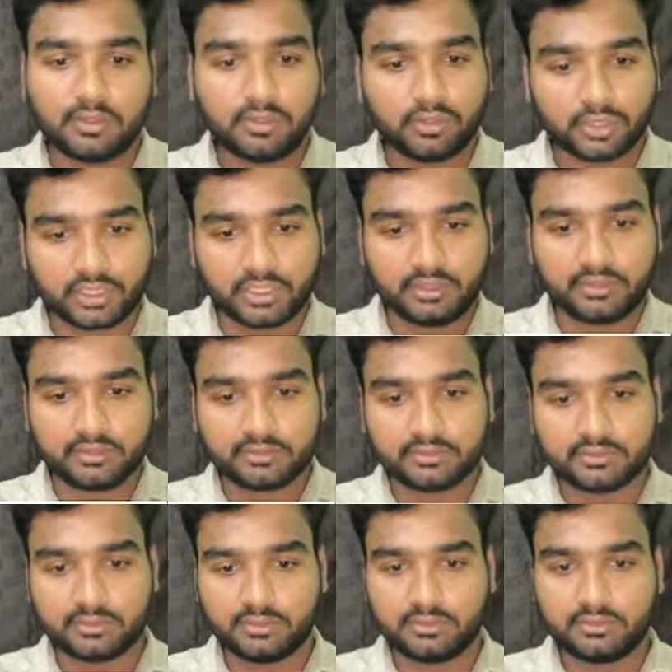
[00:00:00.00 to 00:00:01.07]
Okay,
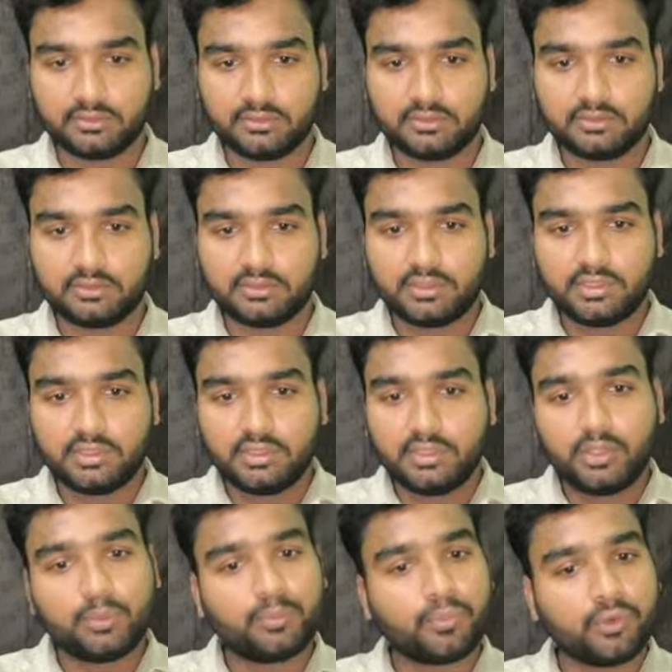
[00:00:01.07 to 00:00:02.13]

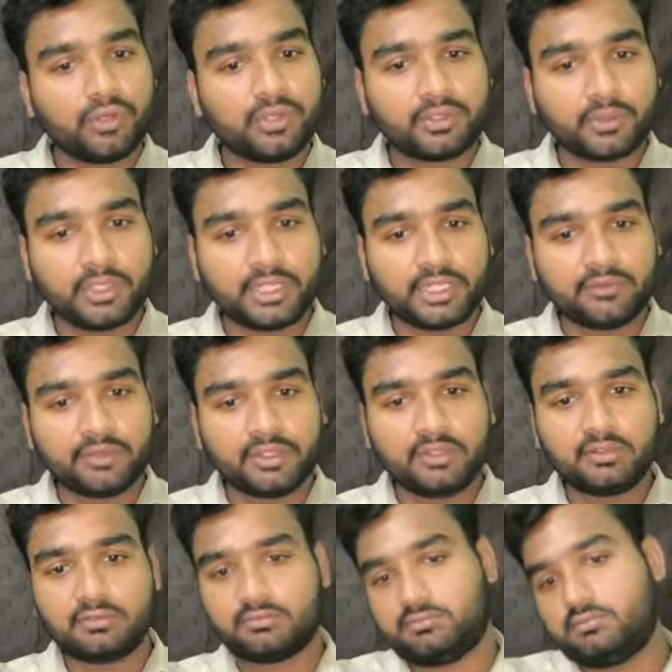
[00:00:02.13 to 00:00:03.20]
port 21,
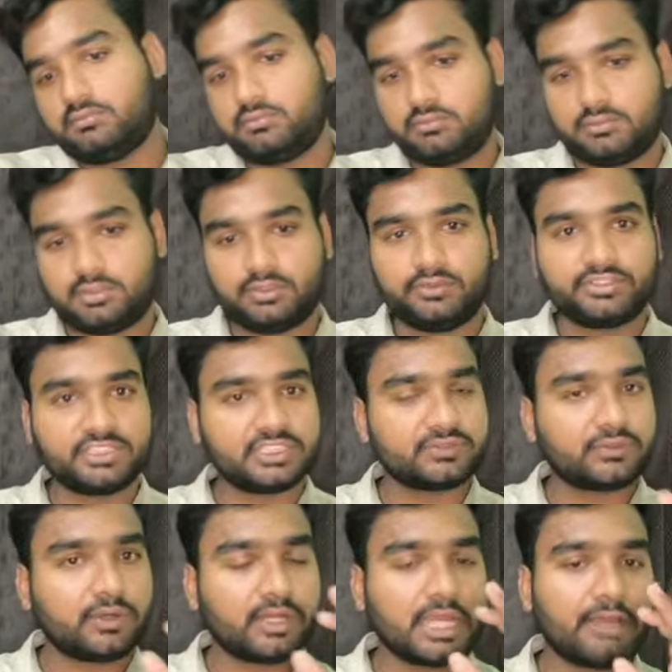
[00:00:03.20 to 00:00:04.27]
which is
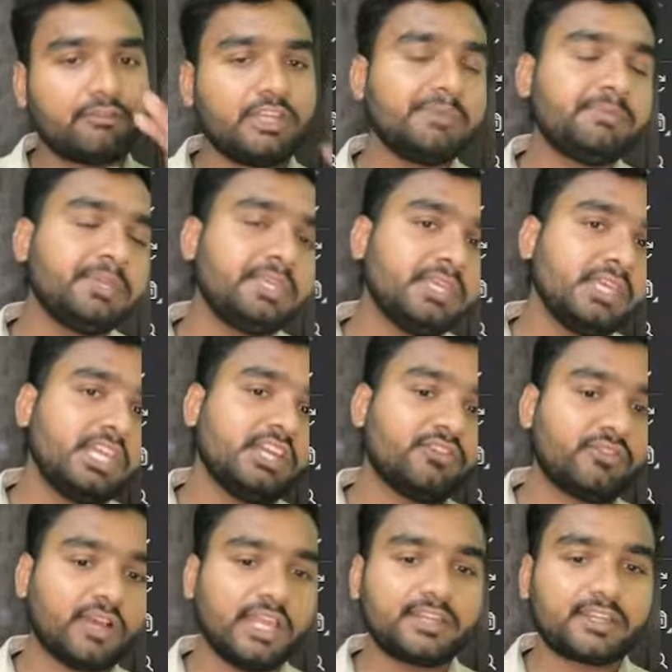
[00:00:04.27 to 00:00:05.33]
for FTP,
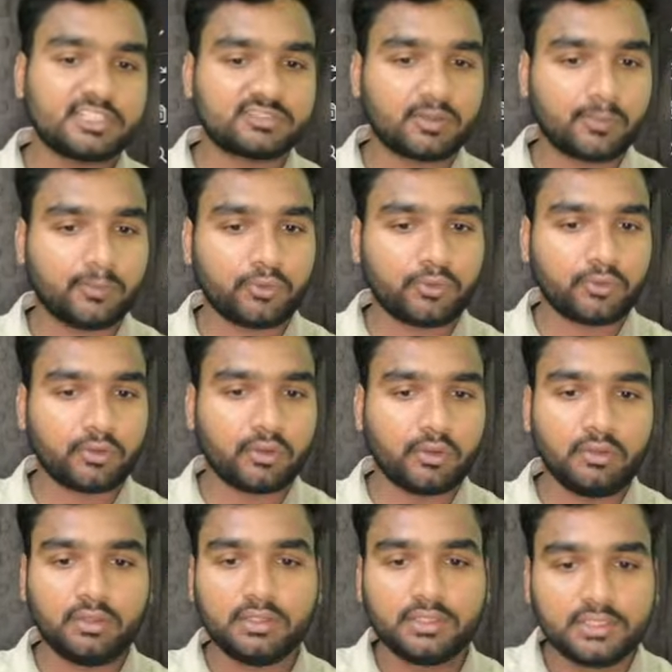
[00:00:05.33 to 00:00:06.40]
file transfer
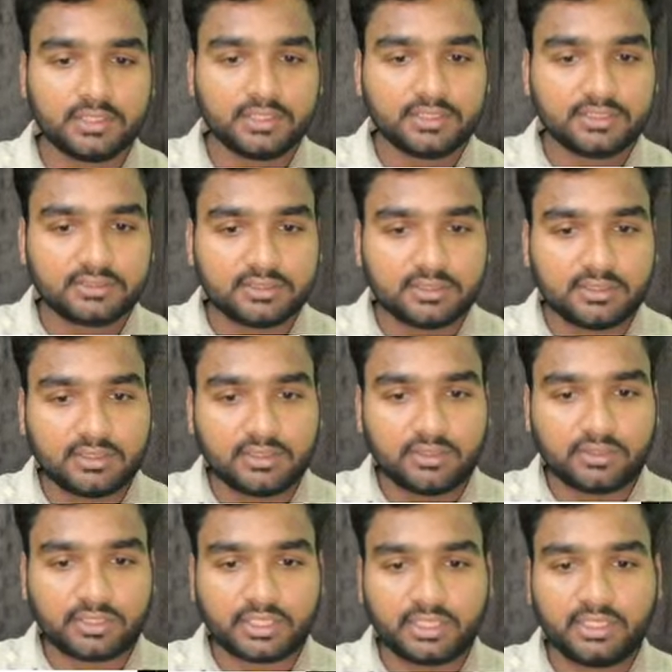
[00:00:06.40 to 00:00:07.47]
protocol.
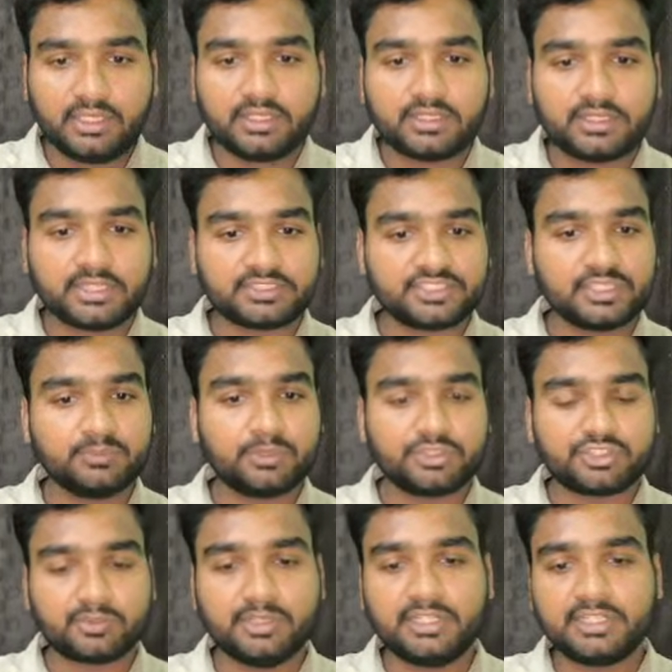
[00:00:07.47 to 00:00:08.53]
Okay, testing
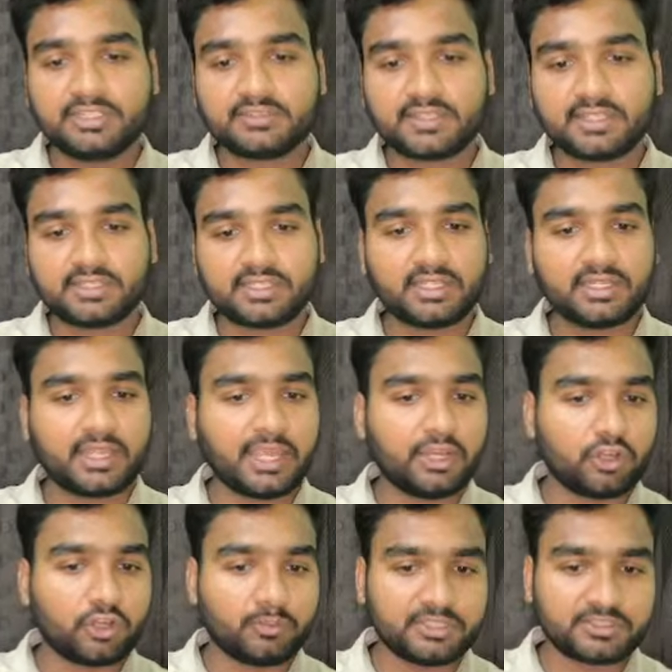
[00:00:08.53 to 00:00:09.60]
possibilities are there:
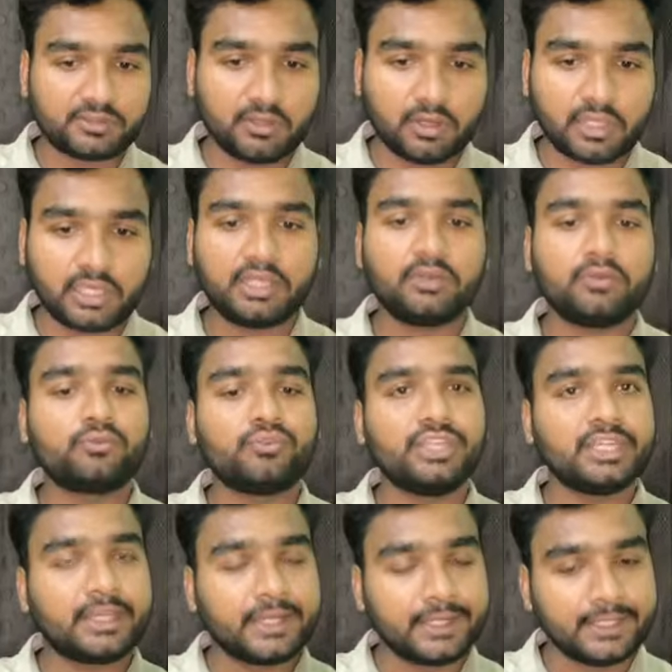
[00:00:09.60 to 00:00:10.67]
anonymous login,
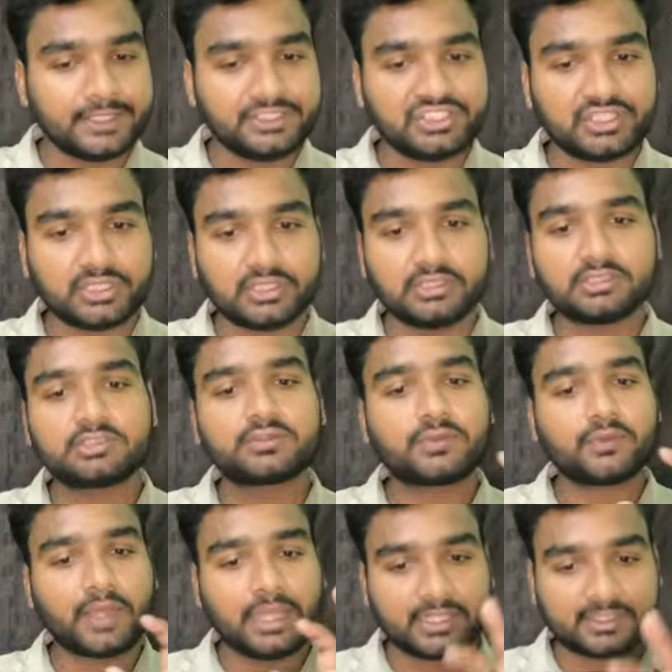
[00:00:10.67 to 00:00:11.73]
weak credentials,
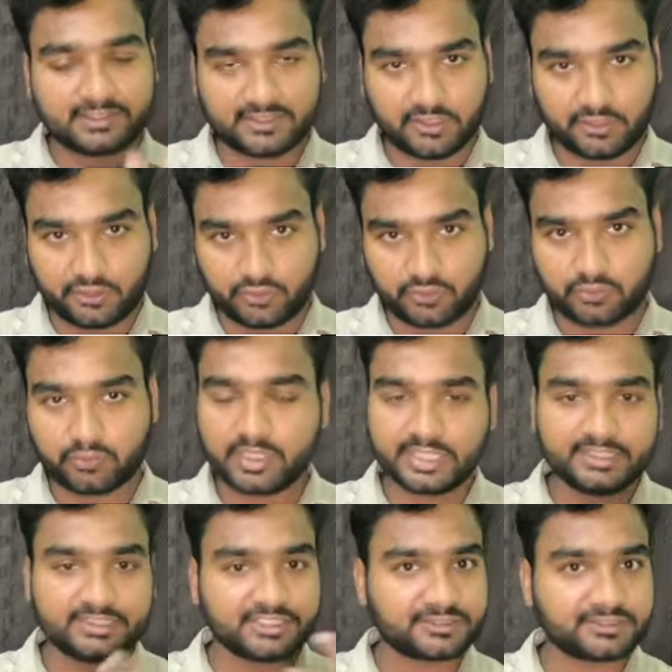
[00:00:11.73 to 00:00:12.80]
file access issues. We
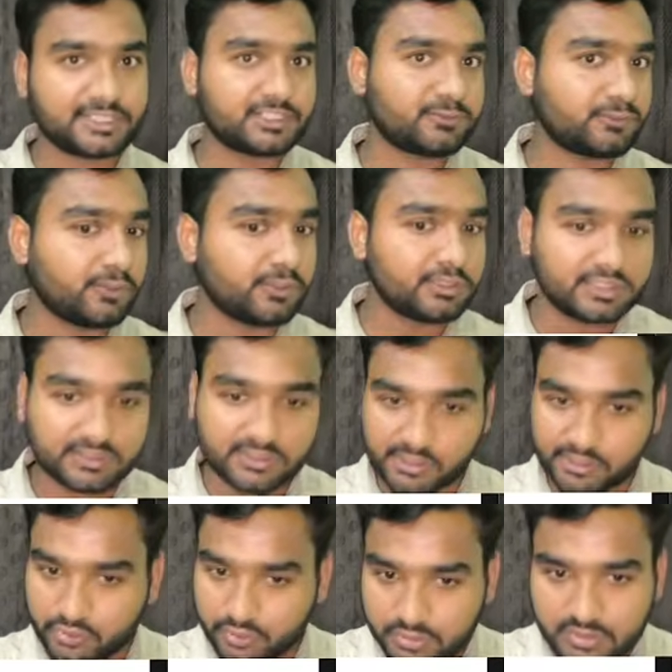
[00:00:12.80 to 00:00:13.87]
can just test for these
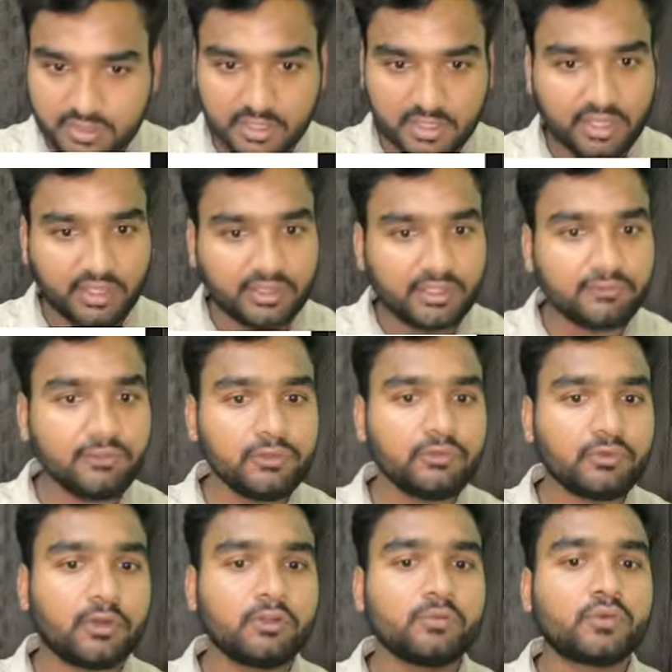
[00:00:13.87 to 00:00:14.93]
issues if we
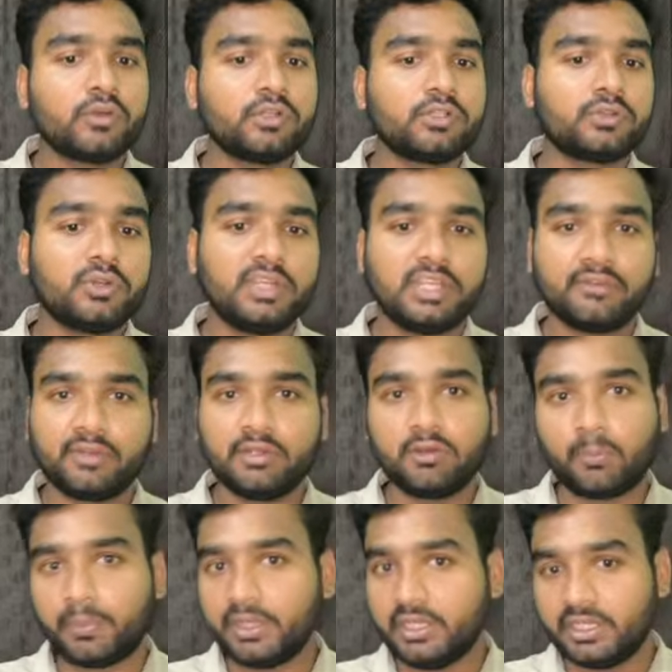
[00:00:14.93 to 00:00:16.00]
found port 21
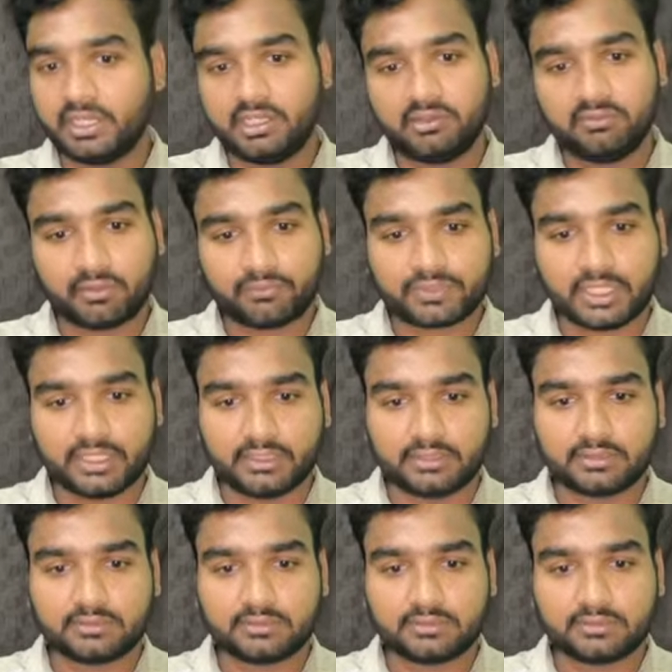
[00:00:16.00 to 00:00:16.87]
open in any website.